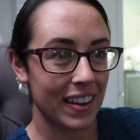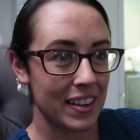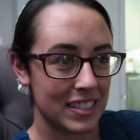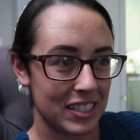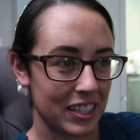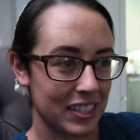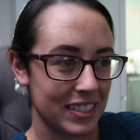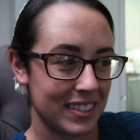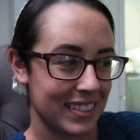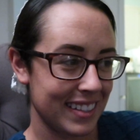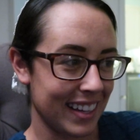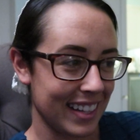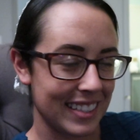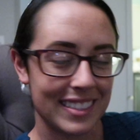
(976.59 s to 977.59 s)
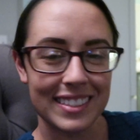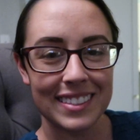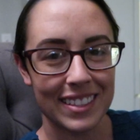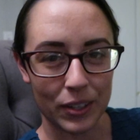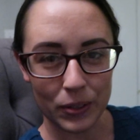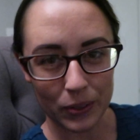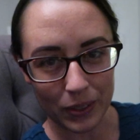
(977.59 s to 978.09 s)
That's just, that's
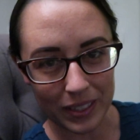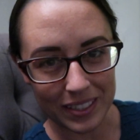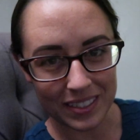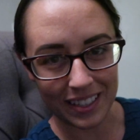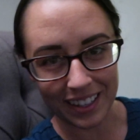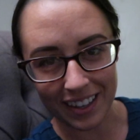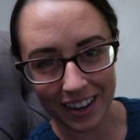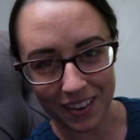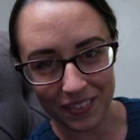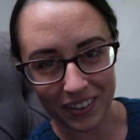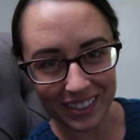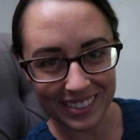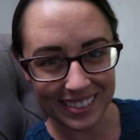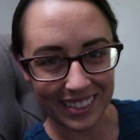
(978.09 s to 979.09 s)
the coolest thing ever.